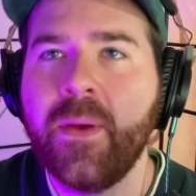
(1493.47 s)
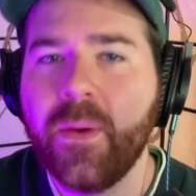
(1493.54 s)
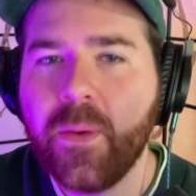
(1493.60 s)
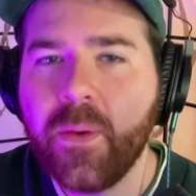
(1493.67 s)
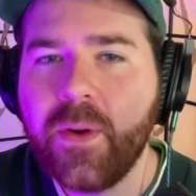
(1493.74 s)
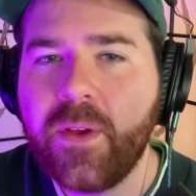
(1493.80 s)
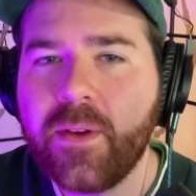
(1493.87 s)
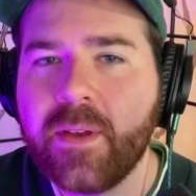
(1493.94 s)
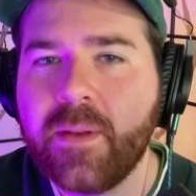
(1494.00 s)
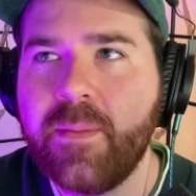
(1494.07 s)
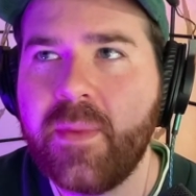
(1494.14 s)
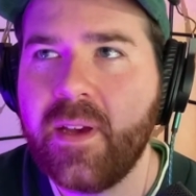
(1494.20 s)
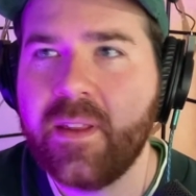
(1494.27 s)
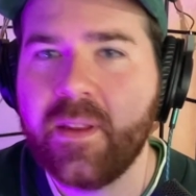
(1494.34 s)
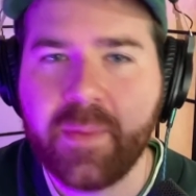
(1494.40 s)
Or you can
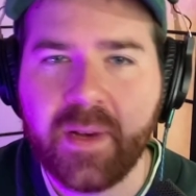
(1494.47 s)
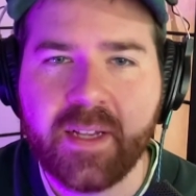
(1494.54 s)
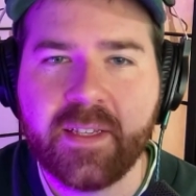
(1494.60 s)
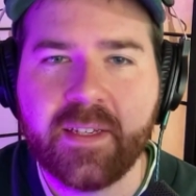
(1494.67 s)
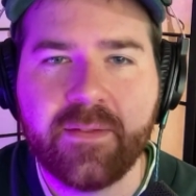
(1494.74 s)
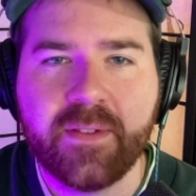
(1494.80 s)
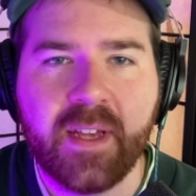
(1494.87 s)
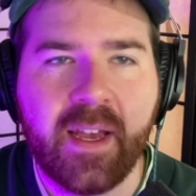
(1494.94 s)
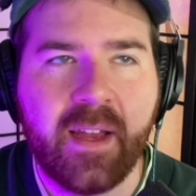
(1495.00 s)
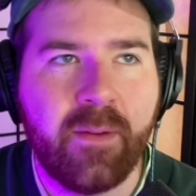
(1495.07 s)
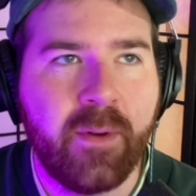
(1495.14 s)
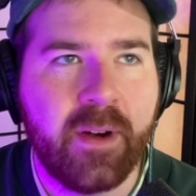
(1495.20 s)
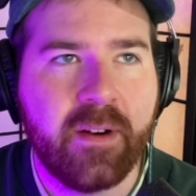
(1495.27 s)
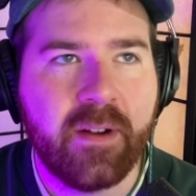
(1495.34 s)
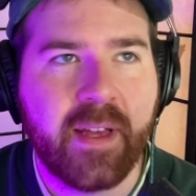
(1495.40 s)
be on the positive side,
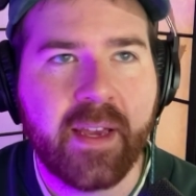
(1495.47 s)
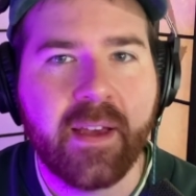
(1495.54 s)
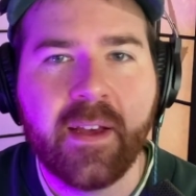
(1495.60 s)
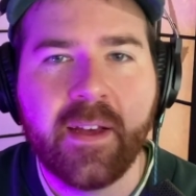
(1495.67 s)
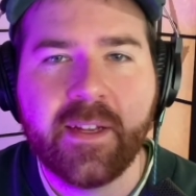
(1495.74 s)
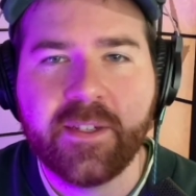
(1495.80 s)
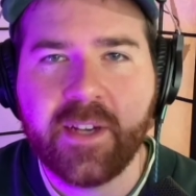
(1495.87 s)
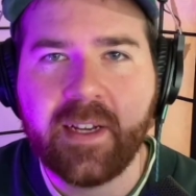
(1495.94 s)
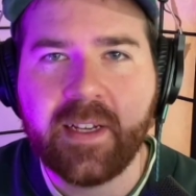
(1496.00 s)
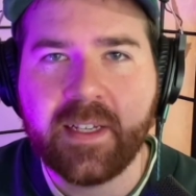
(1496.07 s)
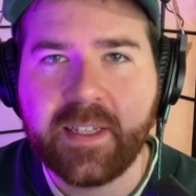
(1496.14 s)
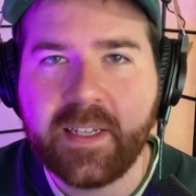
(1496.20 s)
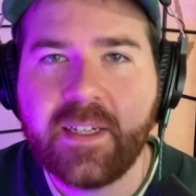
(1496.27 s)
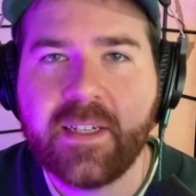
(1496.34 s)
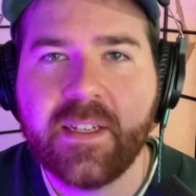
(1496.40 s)
where you're like trying to
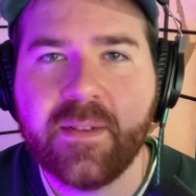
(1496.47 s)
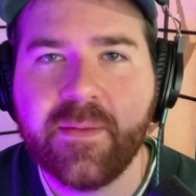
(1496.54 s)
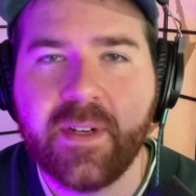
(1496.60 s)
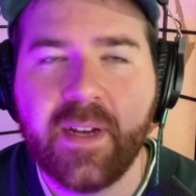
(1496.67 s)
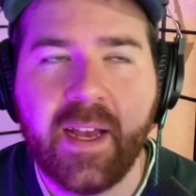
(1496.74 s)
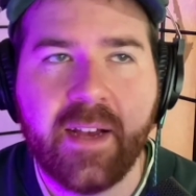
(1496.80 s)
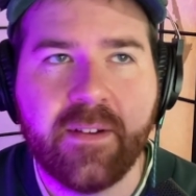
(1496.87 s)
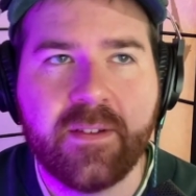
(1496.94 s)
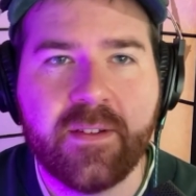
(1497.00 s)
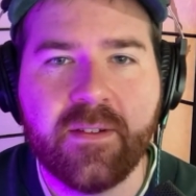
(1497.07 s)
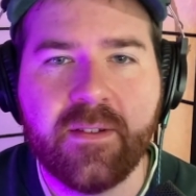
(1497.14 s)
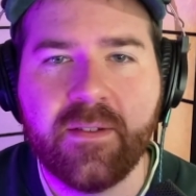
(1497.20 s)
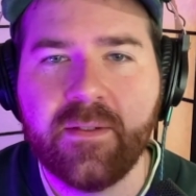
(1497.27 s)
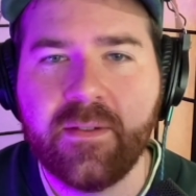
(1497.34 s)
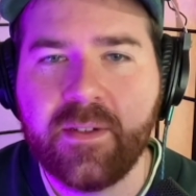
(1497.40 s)
teach someone how
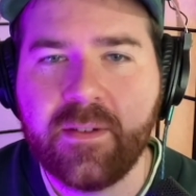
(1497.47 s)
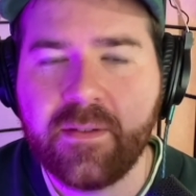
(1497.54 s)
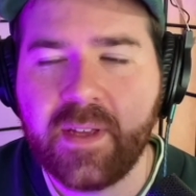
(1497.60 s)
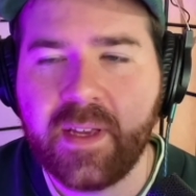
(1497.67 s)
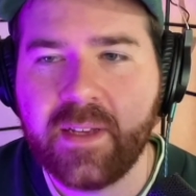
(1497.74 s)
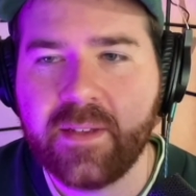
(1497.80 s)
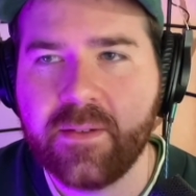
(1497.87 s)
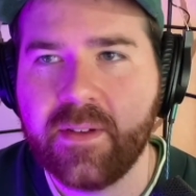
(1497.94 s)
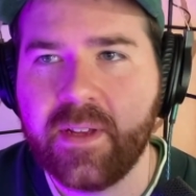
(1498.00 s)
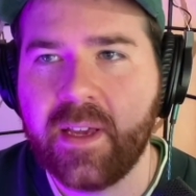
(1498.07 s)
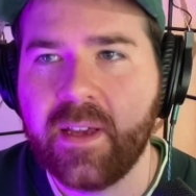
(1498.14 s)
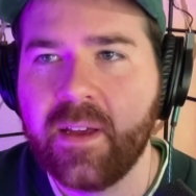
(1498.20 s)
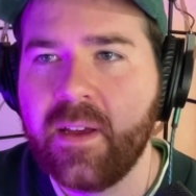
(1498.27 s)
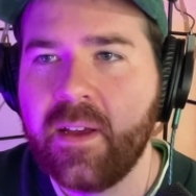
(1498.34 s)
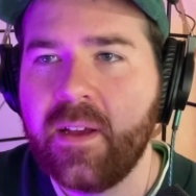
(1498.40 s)
to do things, or like
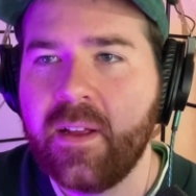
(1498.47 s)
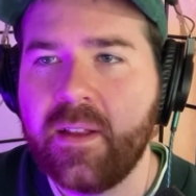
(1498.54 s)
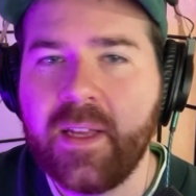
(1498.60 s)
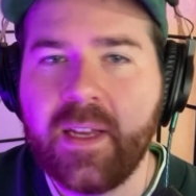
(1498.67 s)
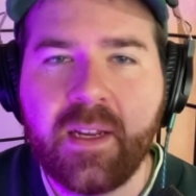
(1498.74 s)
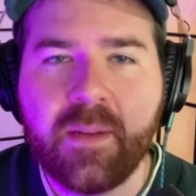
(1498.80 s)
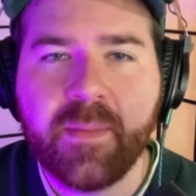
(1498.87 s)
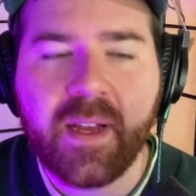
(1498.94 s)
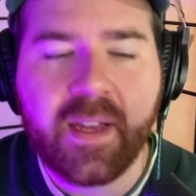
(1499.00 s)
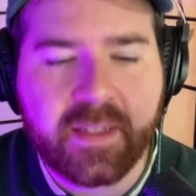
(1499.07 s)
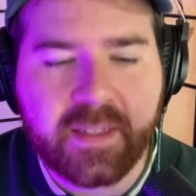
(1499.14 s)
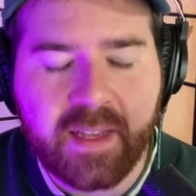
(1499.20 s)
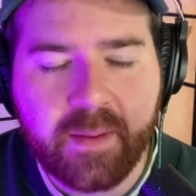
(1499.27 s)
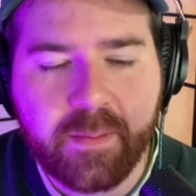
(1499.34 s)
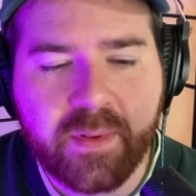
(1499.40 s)
leading by
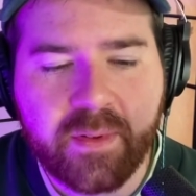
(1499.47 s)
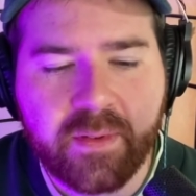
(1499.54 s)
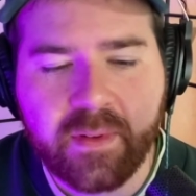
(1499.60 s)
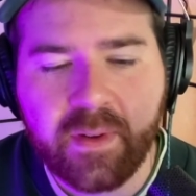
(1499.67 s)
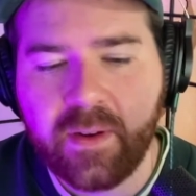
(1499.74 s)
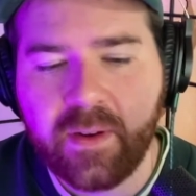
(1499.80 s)
example.